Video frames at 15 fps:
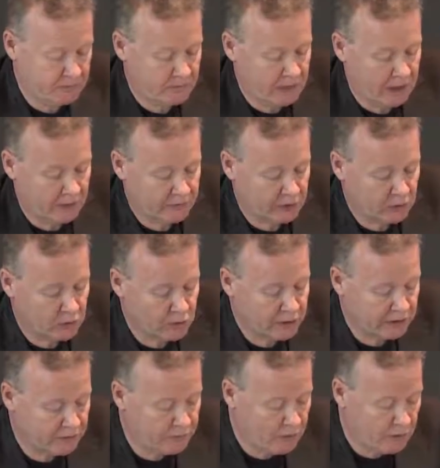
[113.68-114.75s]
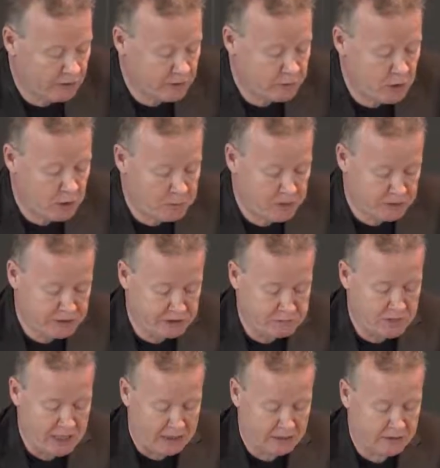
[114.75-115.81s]
After looking for the purpose and
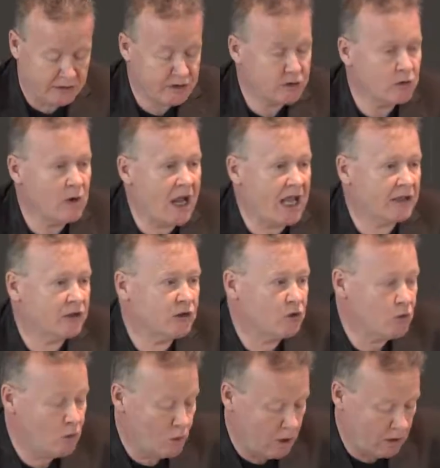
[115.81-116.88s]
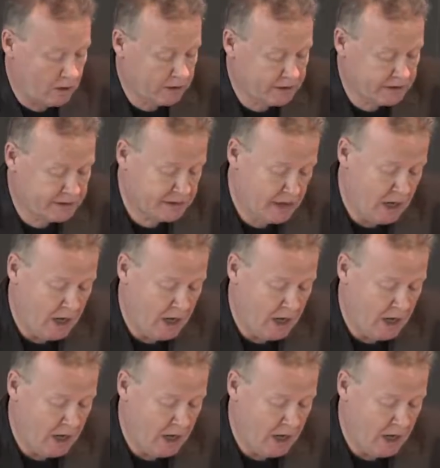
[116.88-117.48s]
practice to add new works,